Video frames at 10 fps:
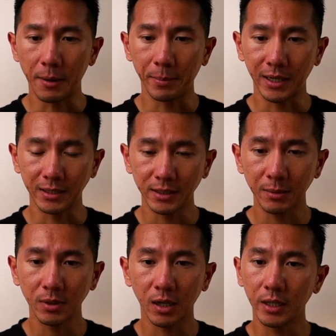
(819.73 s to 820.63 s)
But at the
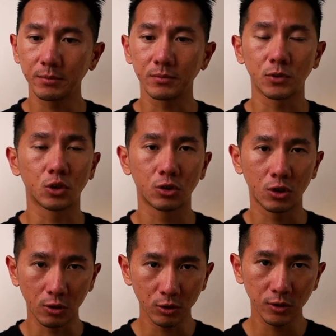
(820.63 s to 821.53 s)
same time,
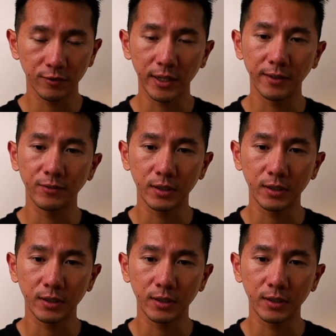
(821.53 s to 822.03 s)
don't lose faith,